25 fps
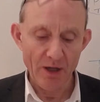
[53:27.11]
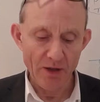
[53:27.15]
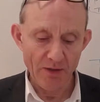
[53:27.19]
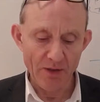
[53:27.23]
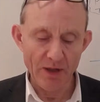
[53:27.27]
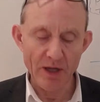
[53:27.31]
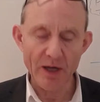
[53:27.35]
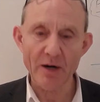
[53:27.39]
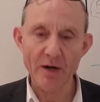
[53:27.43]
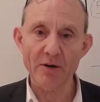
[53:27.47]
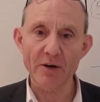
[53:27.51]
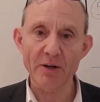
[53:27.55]

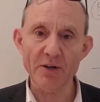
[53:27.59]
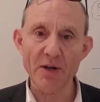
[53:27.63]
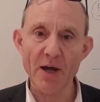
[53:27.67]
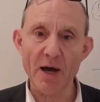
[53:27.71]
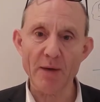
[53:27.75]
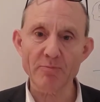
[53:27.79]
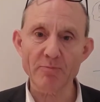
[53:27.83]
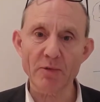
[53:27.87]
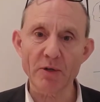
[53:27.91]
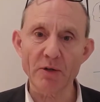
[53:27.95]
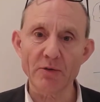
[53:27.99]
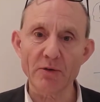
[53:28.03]
they are
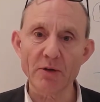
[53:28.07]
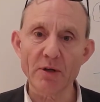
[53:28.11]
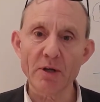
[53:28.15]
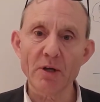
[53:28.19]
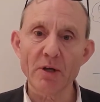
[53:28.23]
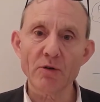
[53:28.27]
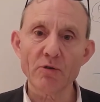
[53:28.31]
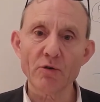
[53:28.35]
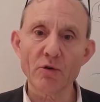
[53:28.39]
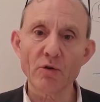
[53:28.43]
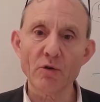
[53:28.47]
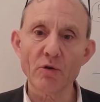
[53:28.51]
adapted
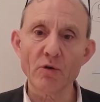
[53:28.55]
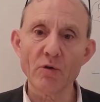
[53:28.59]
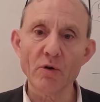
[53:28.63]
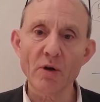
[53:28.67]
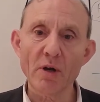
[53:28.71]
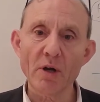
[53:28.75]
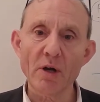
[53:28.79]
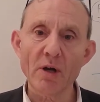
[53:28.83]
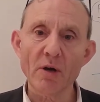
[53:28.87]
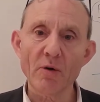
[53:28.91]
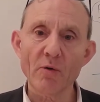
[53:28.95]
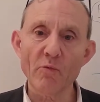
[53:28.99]
to
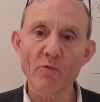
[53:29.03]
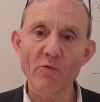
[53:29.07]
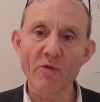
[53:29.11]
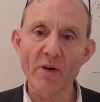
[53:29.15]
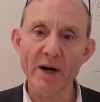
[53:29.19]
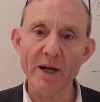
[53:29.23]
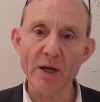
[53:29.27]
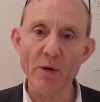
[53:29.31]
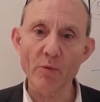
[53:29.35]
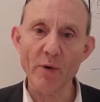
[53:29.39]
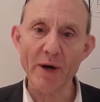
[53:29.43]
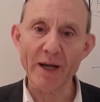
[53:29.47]

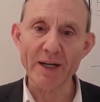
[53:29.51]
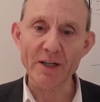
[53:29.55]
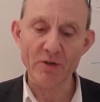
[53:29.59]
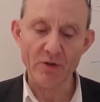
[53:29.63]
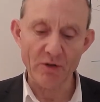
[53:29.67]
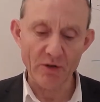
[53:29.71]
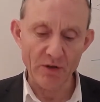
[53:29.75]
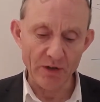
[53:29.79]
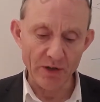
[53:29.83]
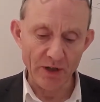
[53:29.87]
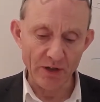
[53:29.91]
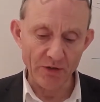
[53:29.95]
very wet
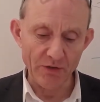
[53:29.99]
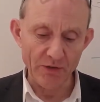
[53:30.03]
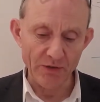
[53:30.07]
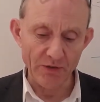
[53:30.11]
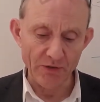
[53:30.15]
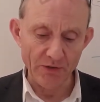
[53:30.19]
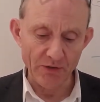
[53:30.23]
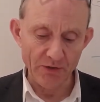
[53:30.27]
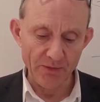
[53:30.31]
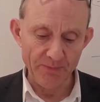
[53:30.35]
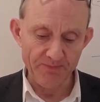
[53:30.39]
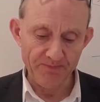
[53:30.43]

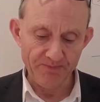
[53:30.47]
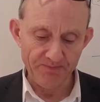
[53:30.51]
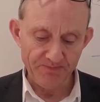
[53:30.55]
conditions.